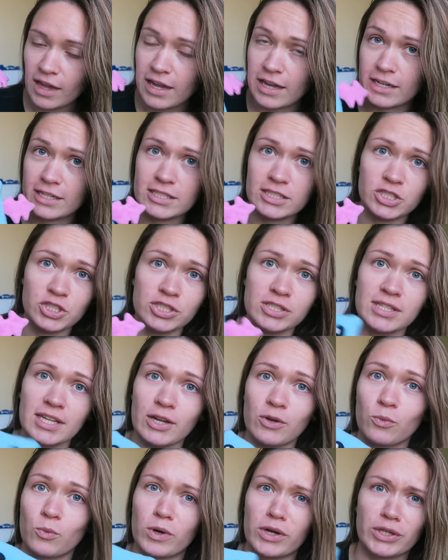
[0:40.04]
And it's just
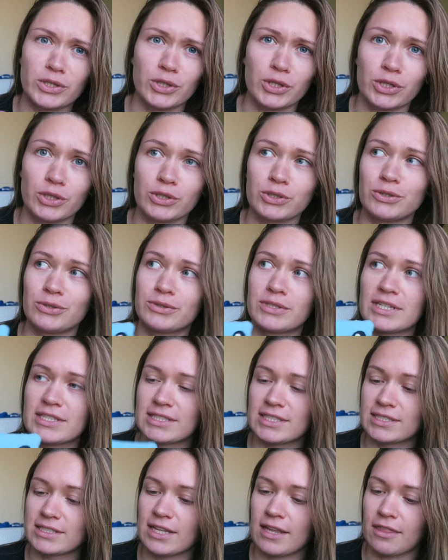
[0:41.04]
like one girl who
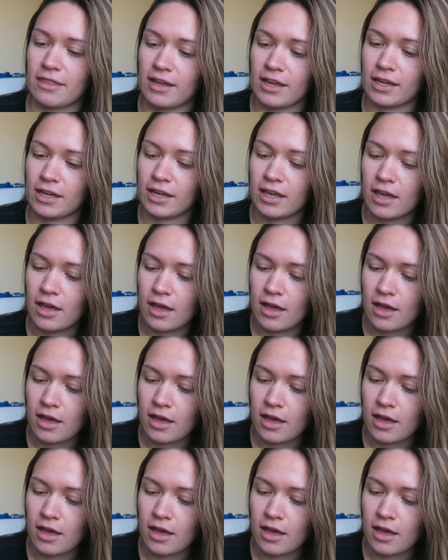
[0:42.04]
does this, I think.